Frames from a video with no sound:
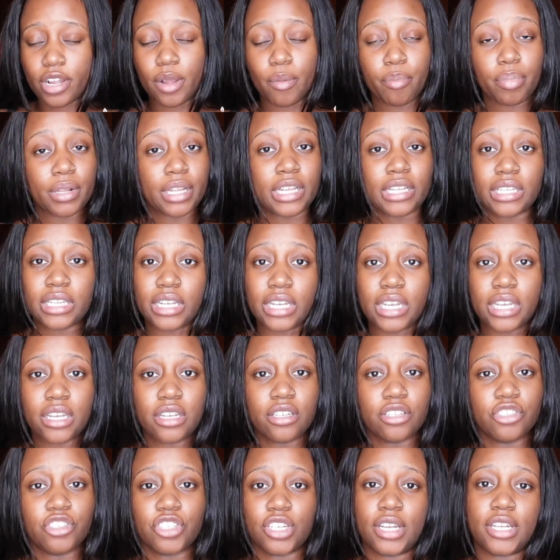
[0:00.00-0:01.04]

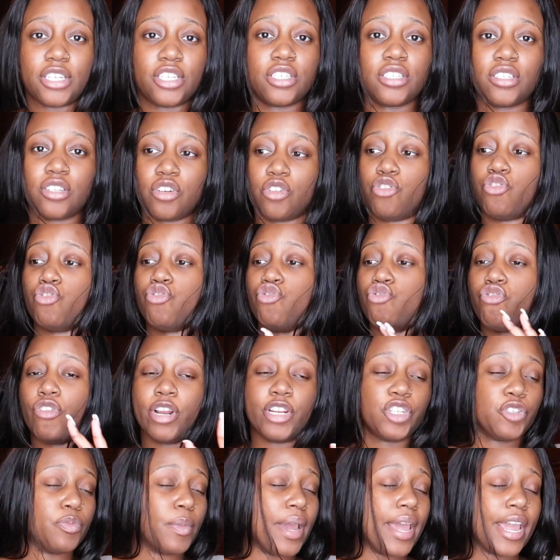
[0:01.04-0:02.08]
Completely just
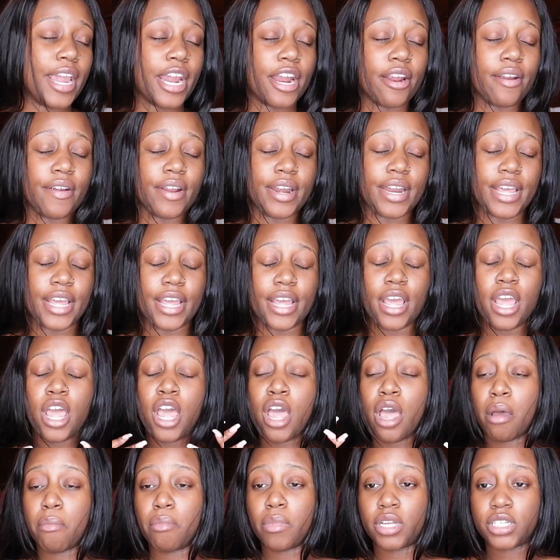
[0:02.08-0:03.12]
drench my hair in
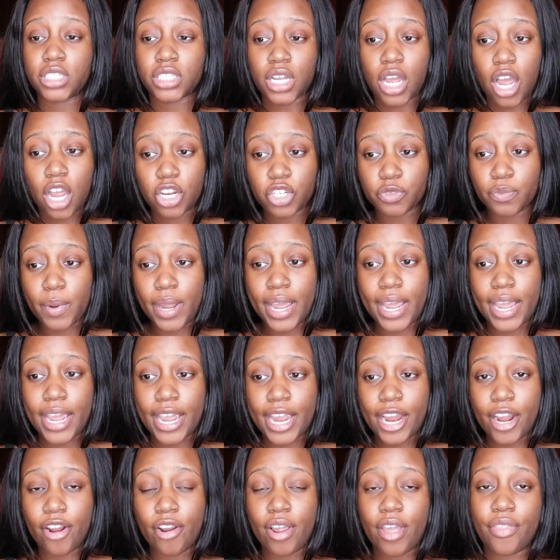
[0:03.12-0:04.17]
it, massage my
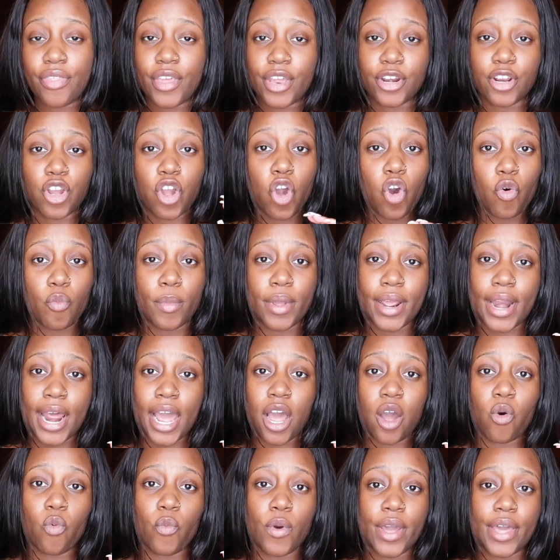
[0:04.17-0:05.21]
hair, and then comb it
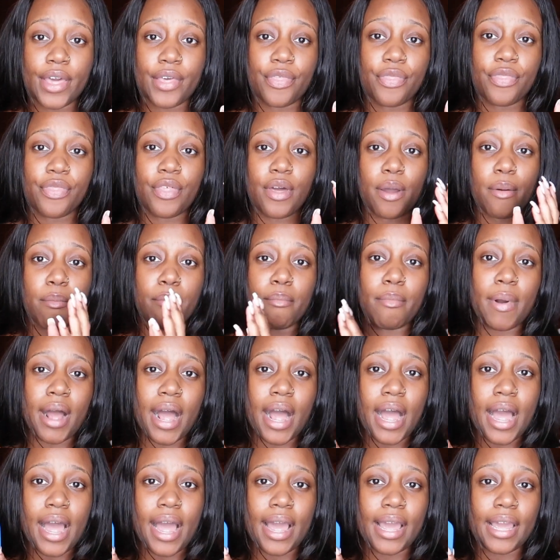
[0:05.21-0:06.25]
out with
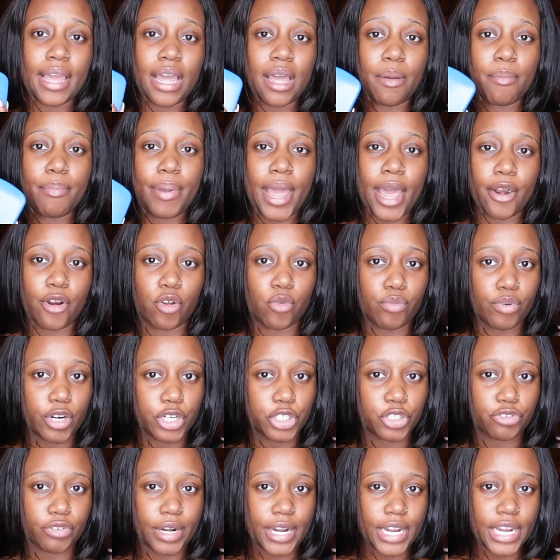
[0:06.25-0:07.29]
my paddle
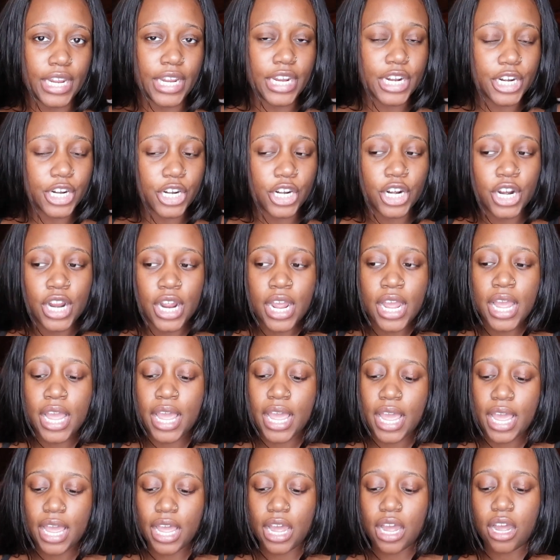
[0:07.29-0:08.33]
brush right here
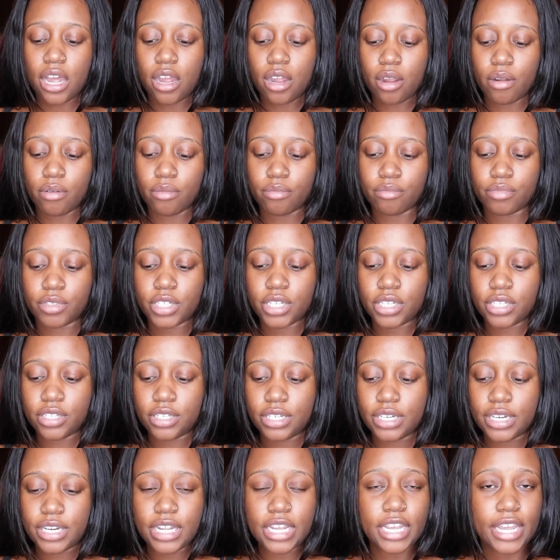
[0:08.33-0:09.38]
to
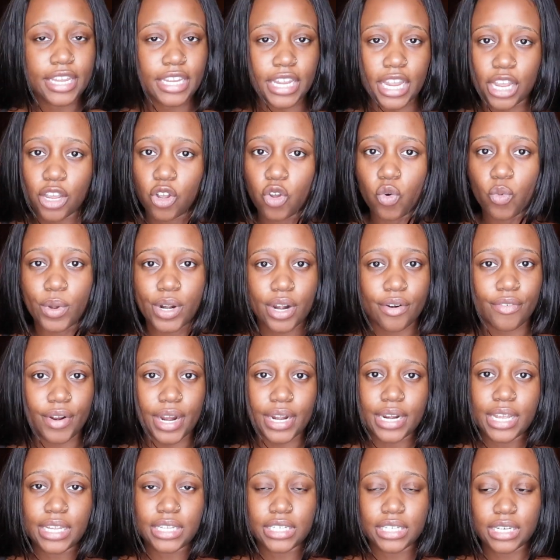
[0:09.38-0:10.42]
detangle whatever
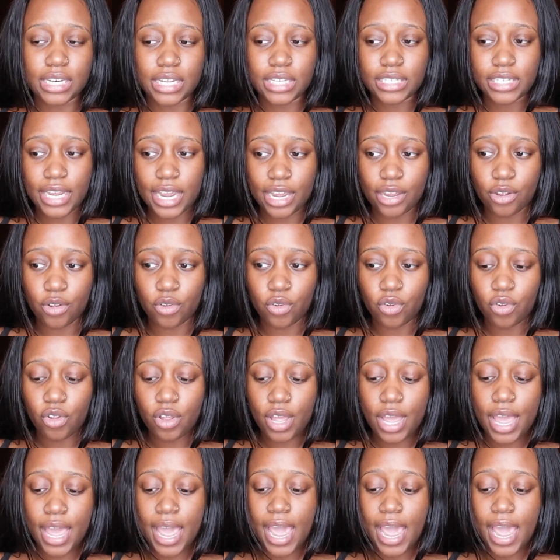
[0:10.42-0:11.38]
I need to detangle.